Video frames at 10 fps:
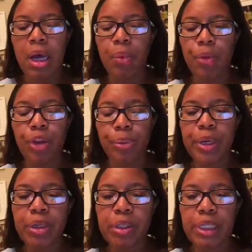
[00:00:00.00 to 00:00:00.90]
with your
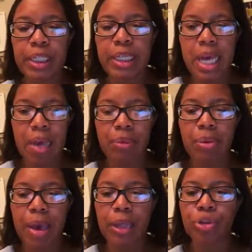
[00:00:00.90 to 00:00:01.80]
PLC team, to
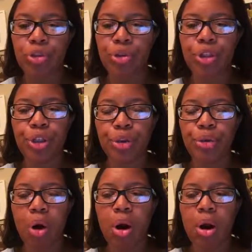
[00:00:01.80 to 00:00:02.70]
make sure you
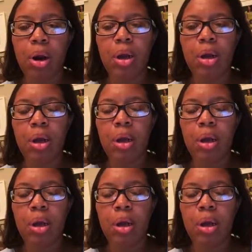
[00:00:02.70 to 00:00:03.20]
are